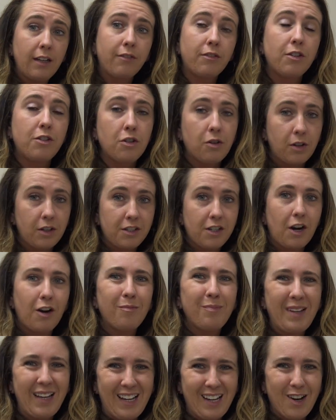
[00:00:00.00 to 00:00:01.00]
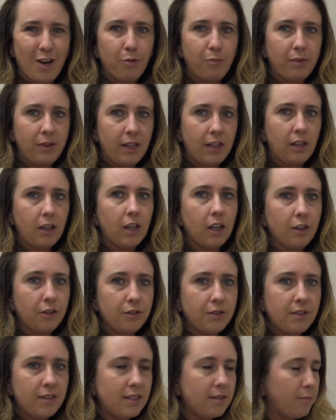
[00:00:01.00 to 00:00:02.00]
if the doors aren't being opened or
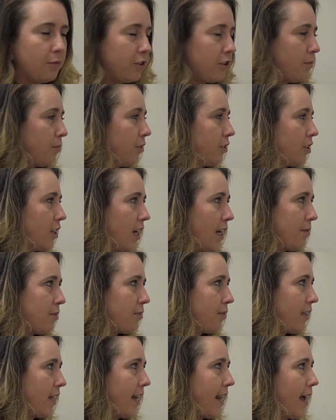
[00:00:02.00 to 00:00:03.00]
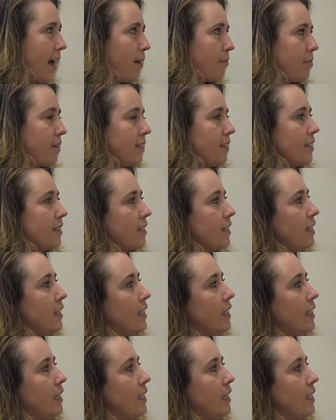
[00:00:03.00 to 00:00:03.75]
closed multiple times while that happens.